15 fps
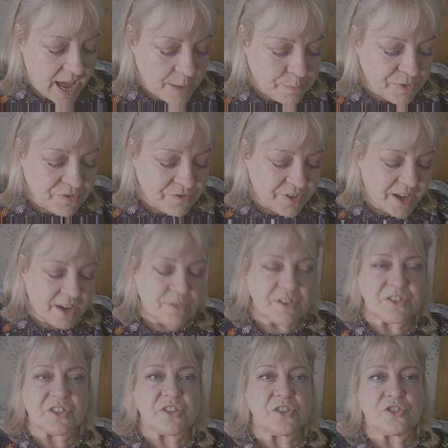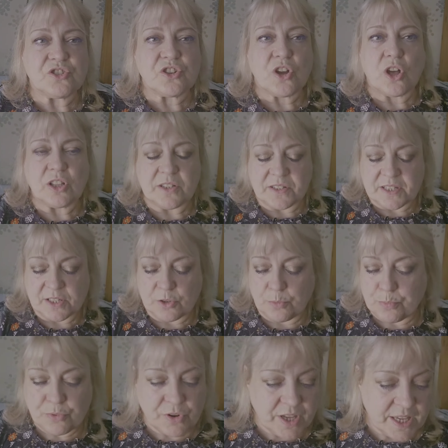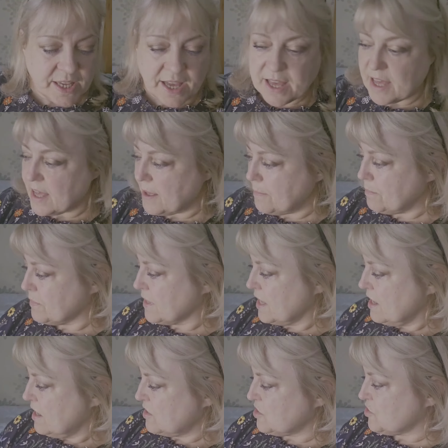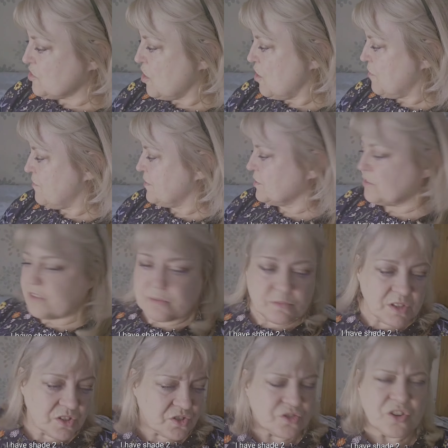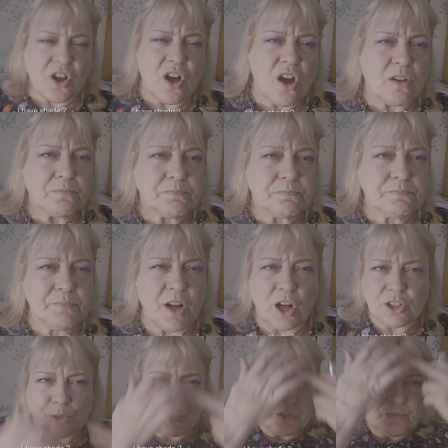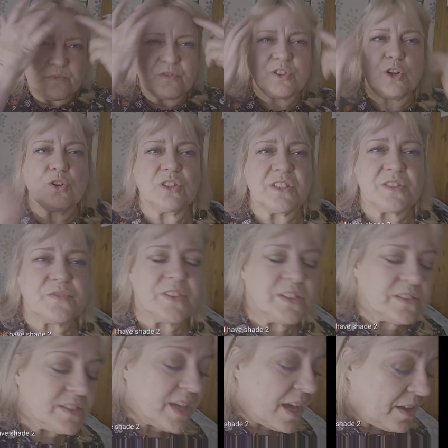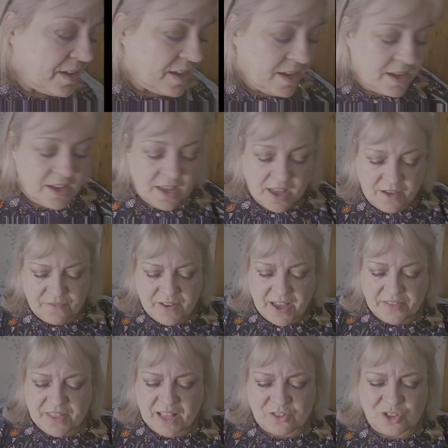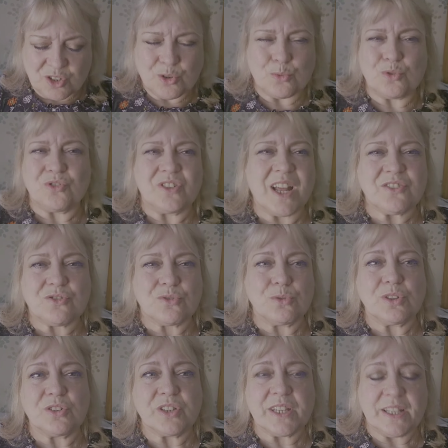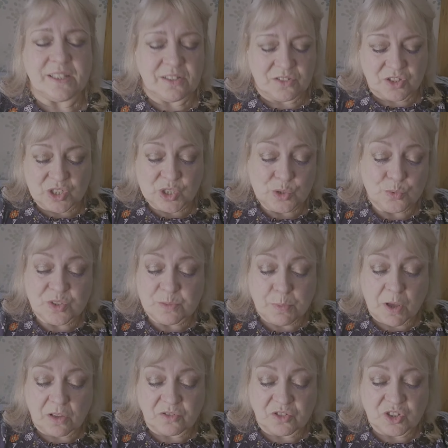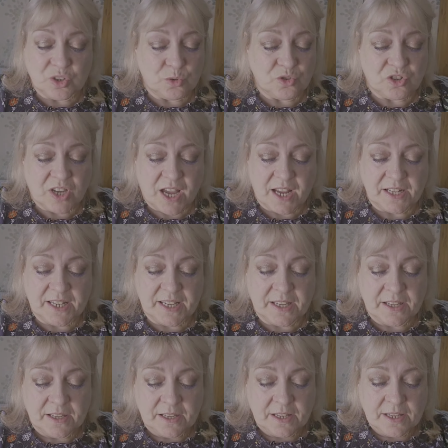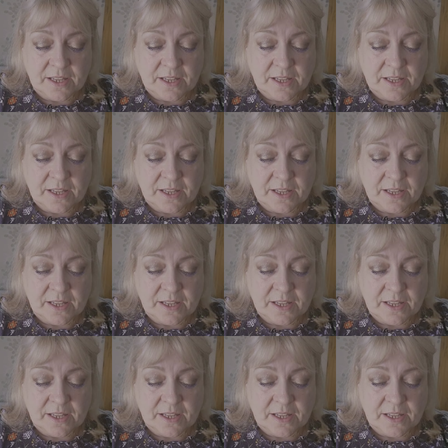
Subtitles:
I prefer it to the Charlotte Tilbury the Star Hollywood Flawless Filter. I find that too unnatural looking and too shiny.